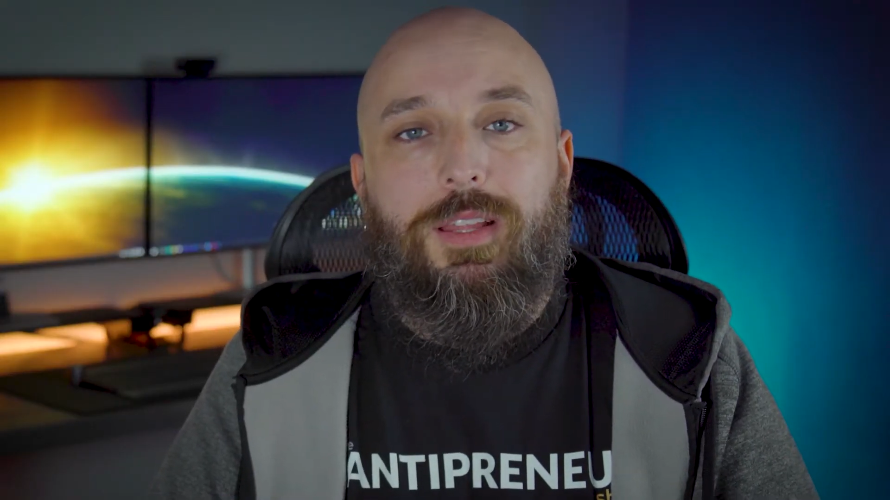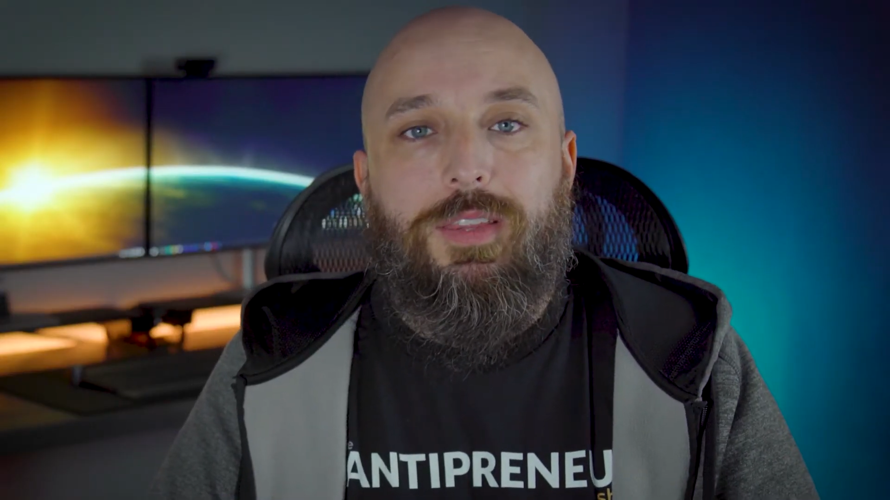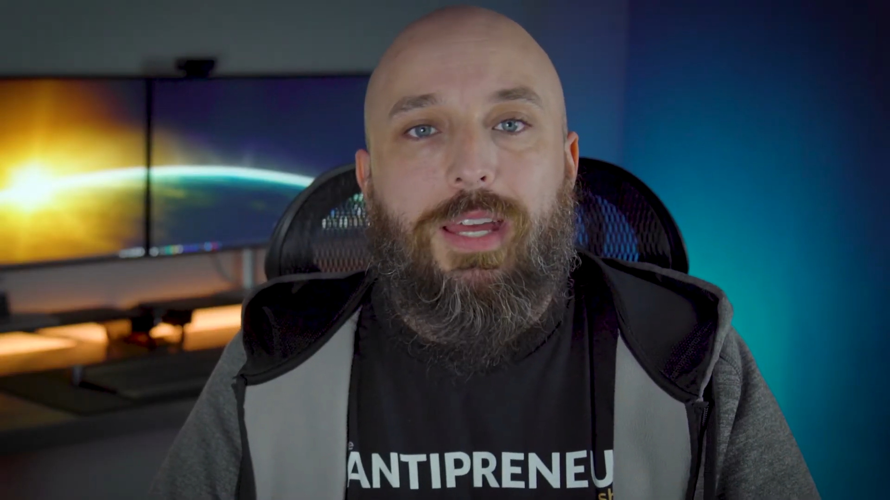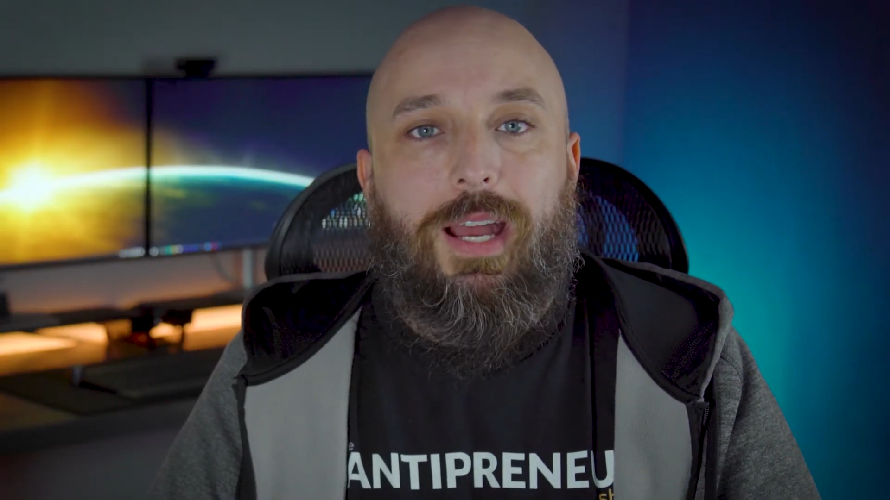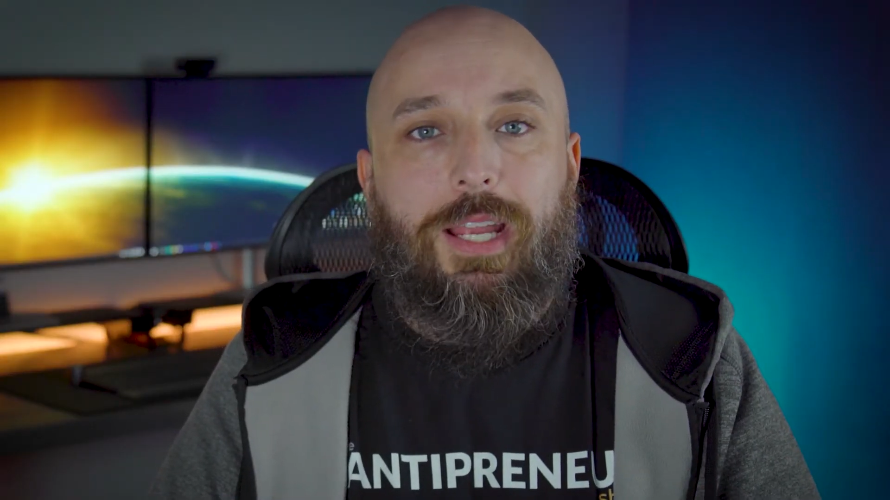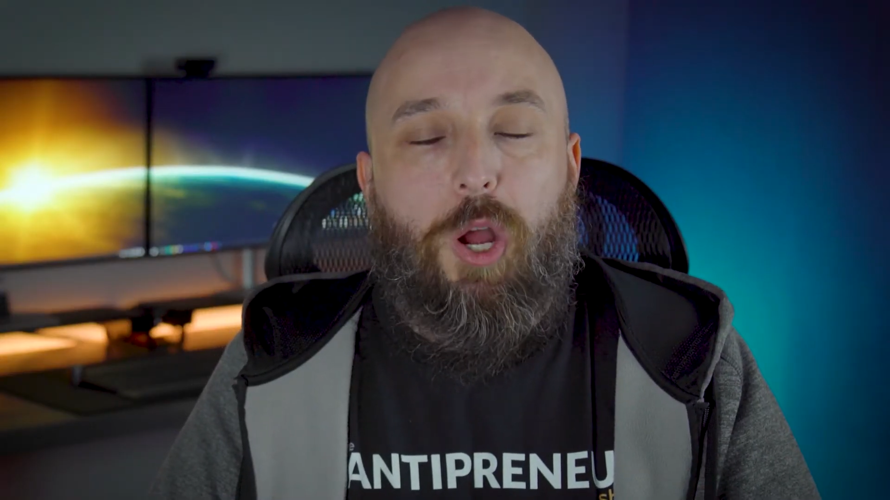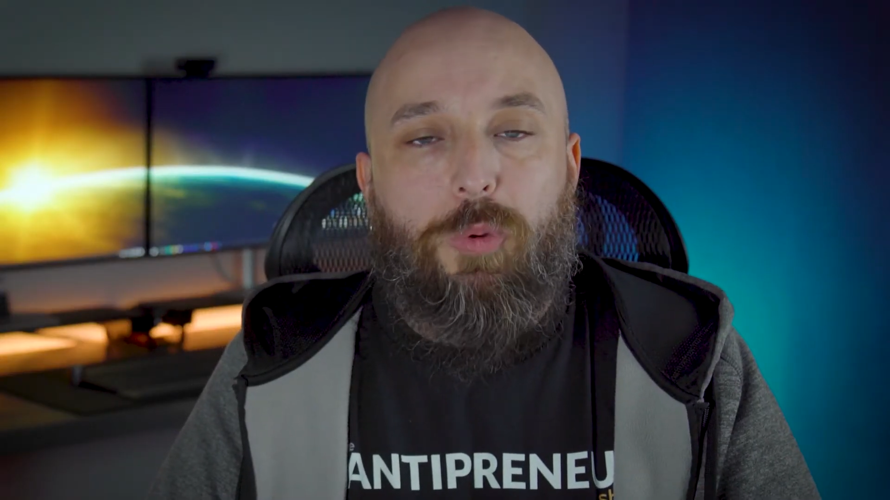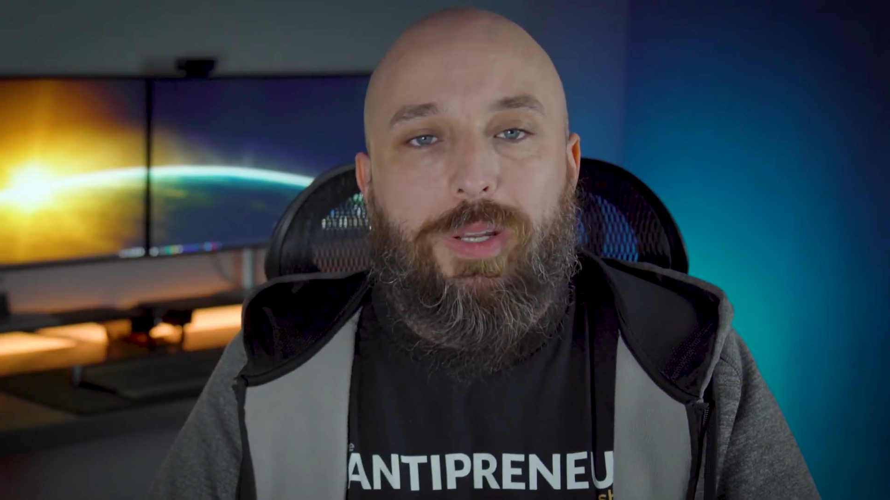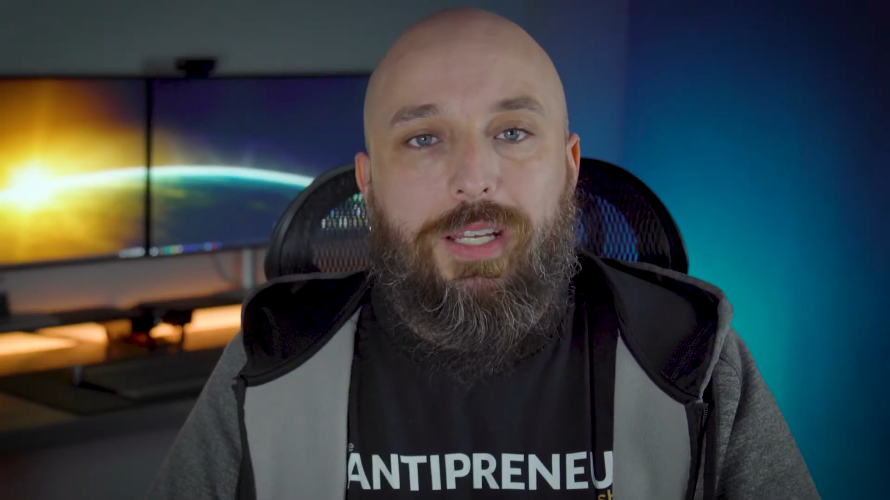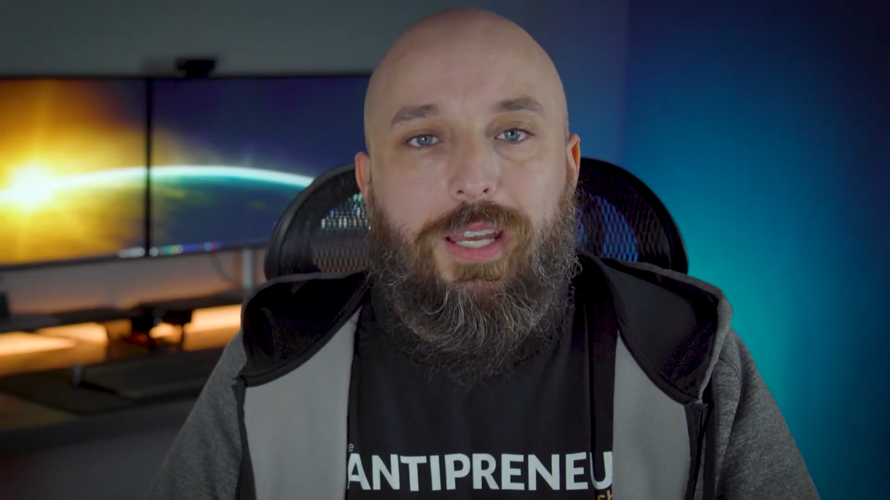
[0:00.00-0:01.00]
that I
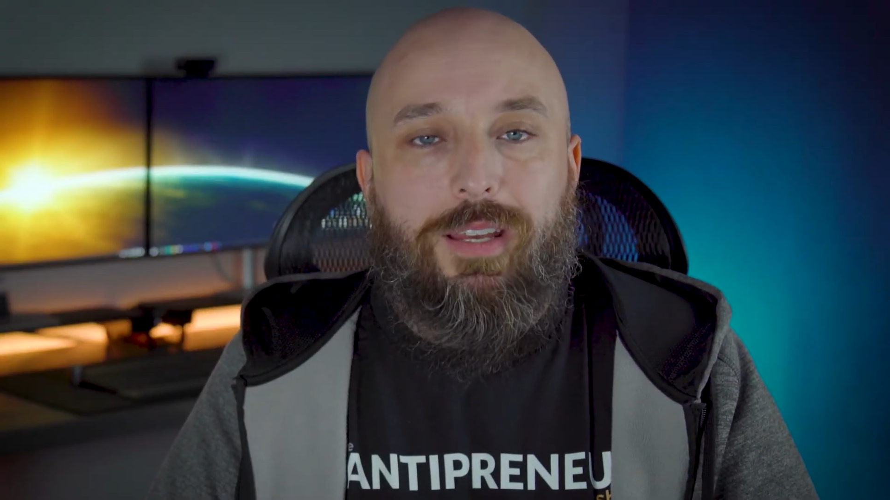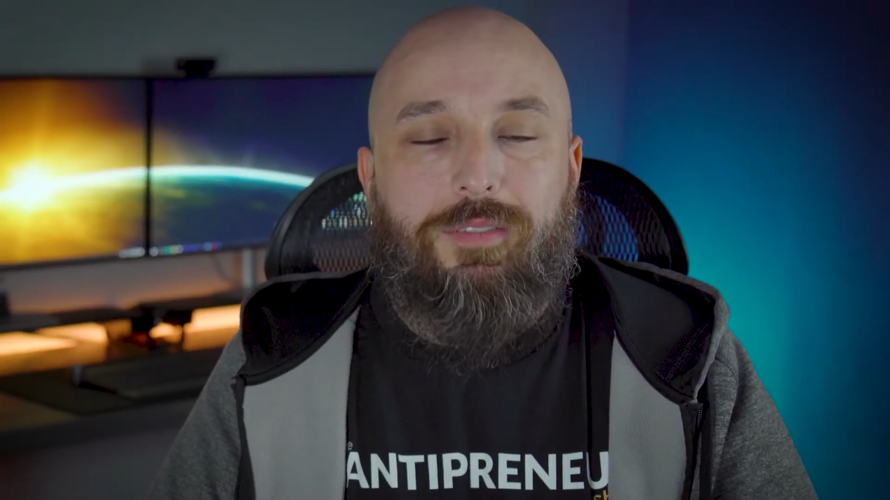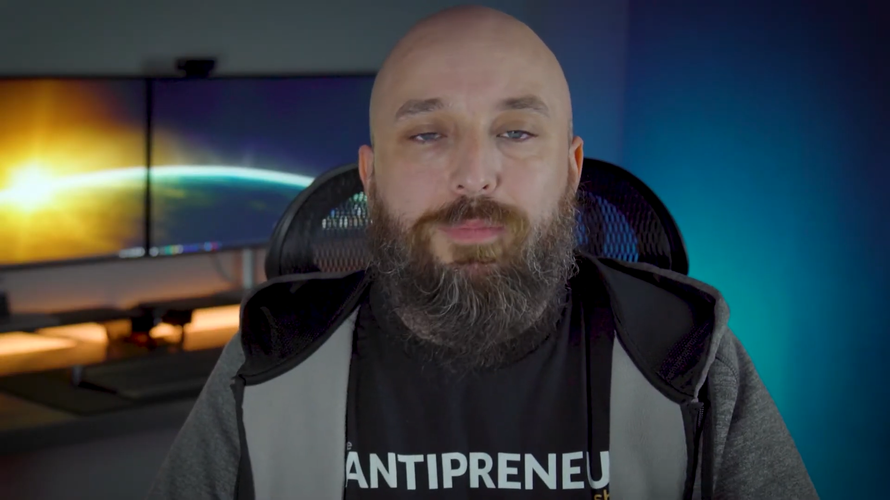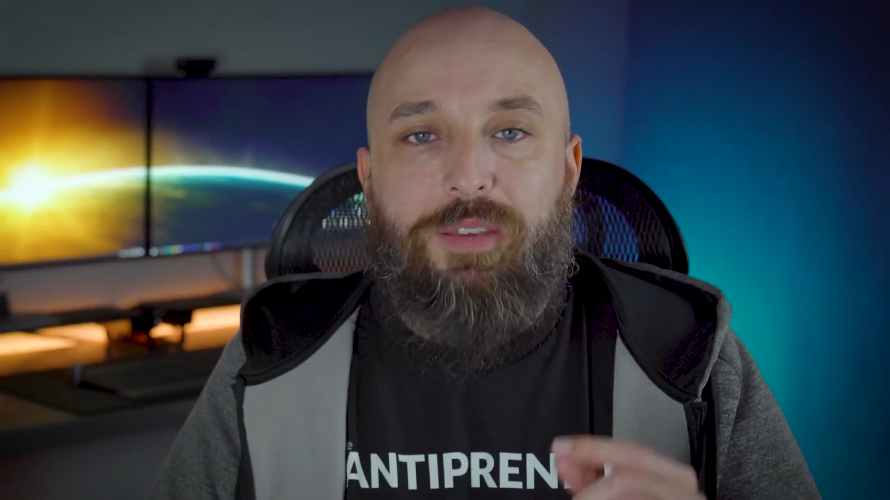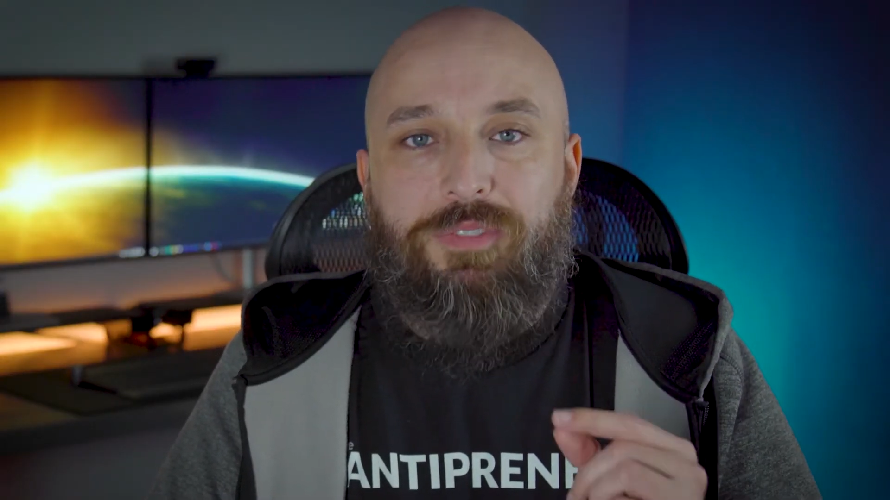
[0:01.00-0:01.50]
already have my